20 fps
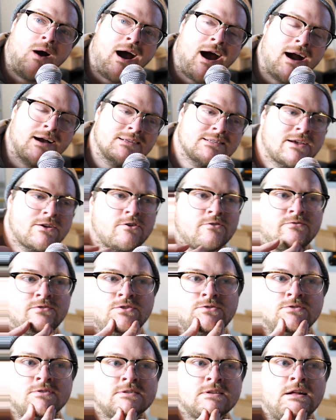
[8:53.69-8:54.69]
Ox I
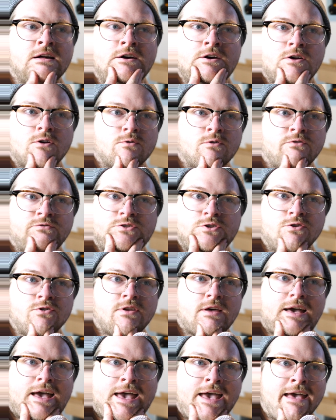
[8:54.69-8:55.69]

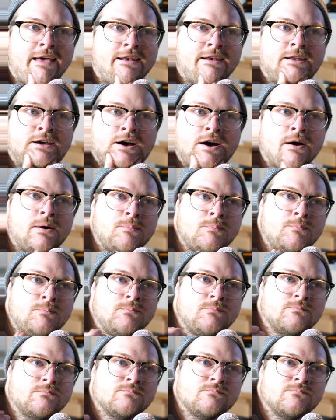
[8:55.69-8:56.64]
reviewed, and